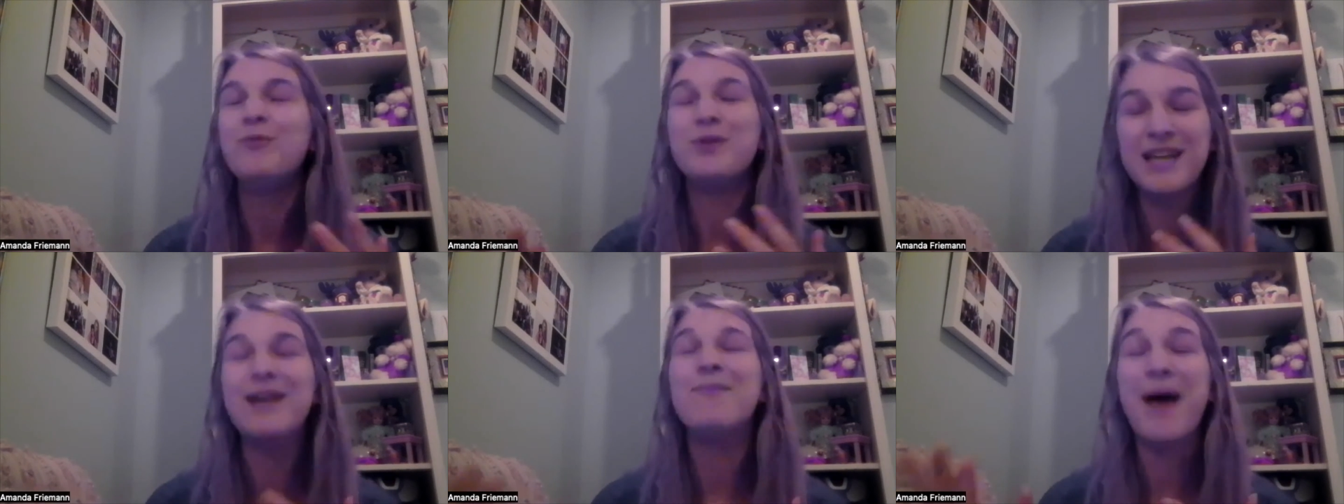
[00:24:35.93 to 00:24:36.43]

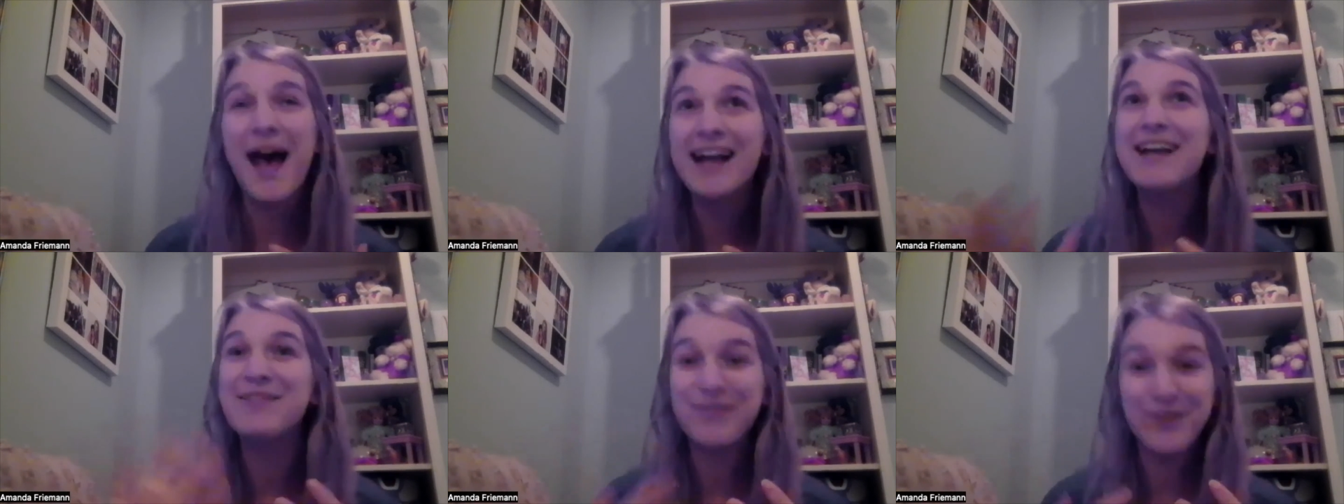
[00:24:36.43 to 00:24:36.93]
We'll take it
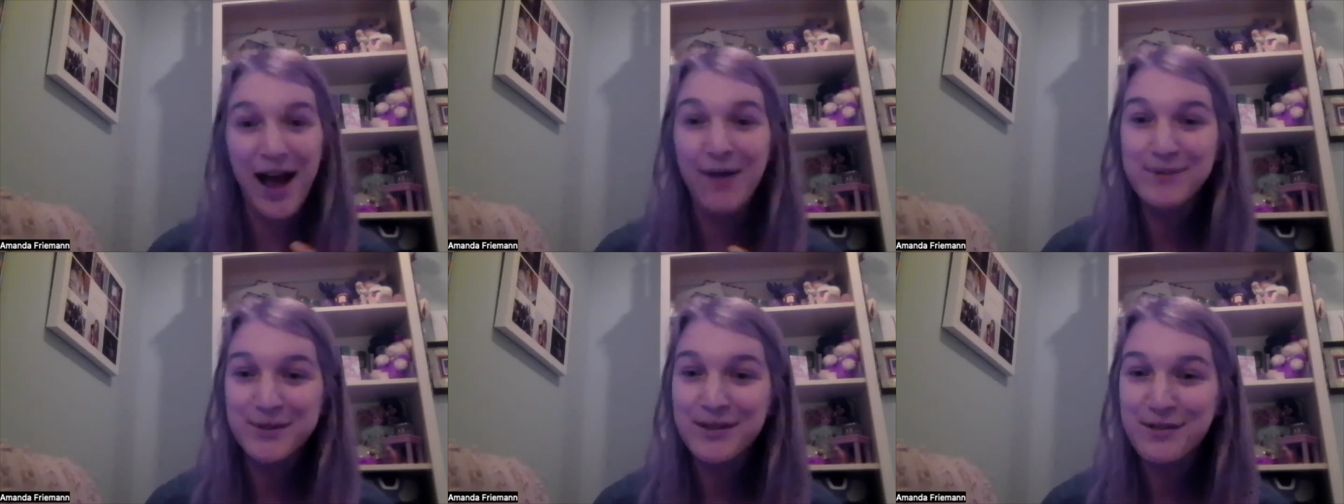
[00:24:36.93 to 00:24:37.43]
back for
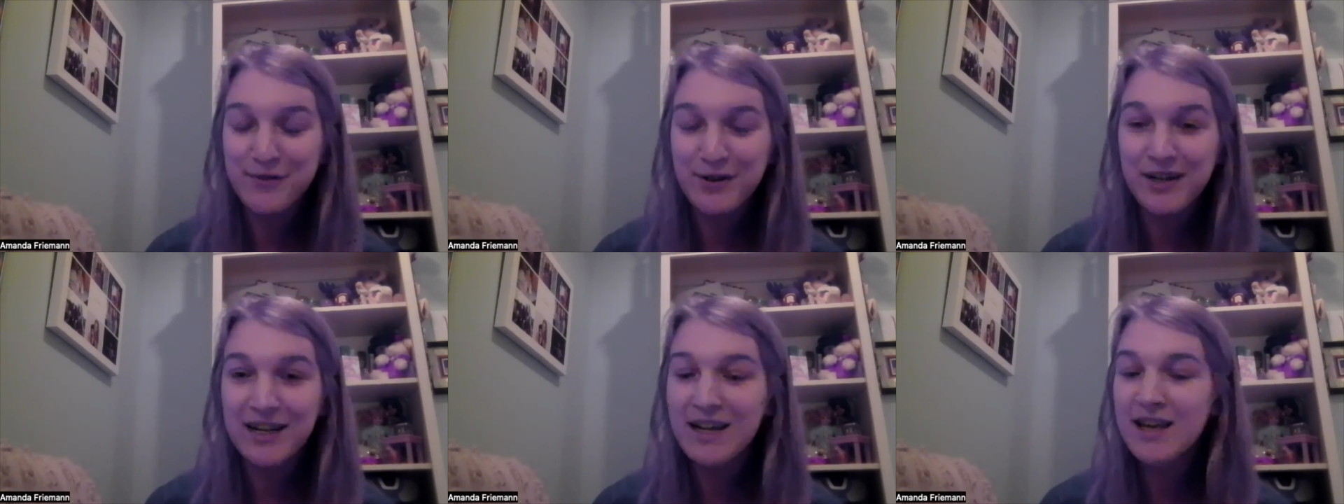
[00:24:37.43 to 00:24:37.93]
absolutely
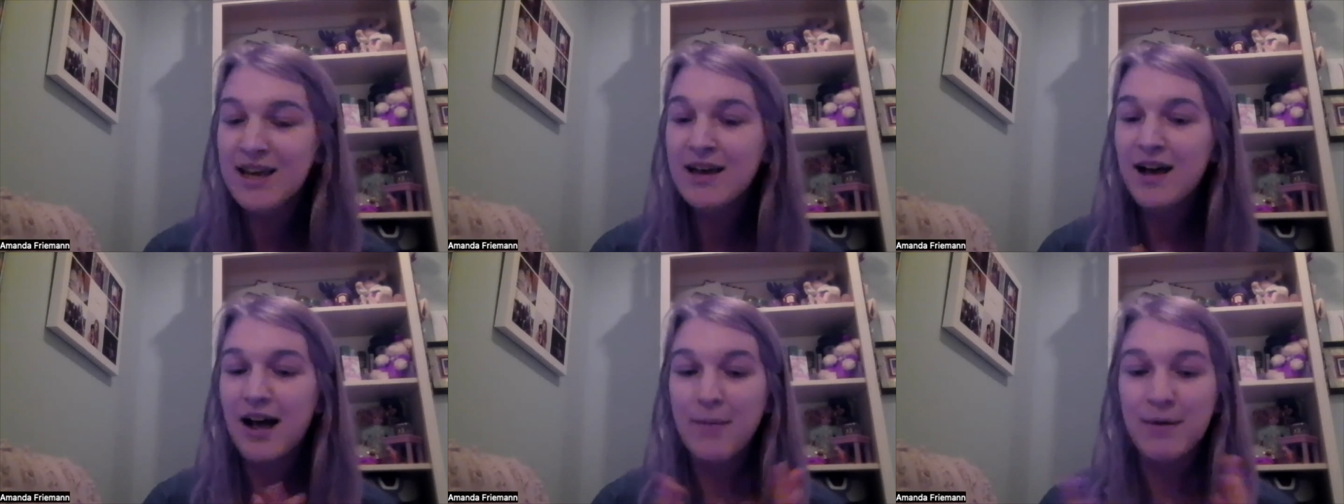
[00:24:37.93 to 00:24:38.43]
free.
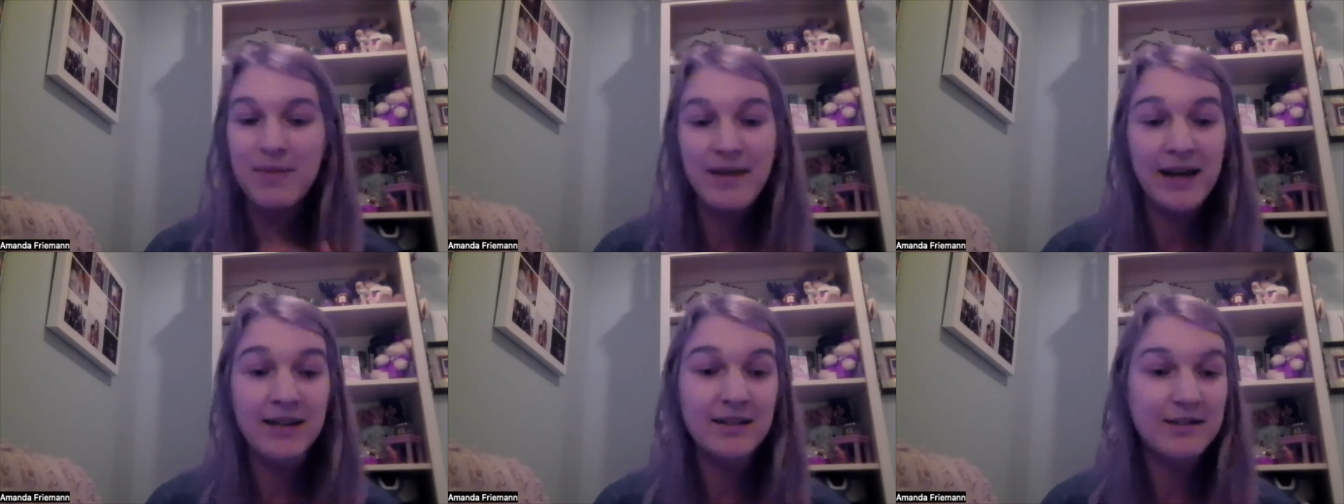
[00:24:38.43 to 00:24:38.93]

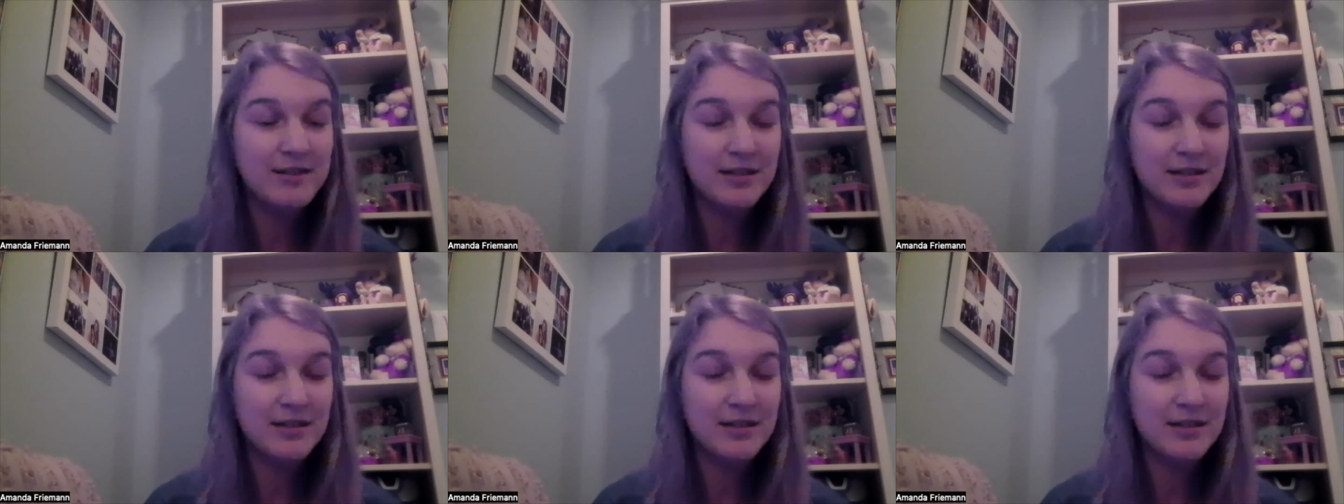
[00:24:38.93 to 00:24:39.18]
And that,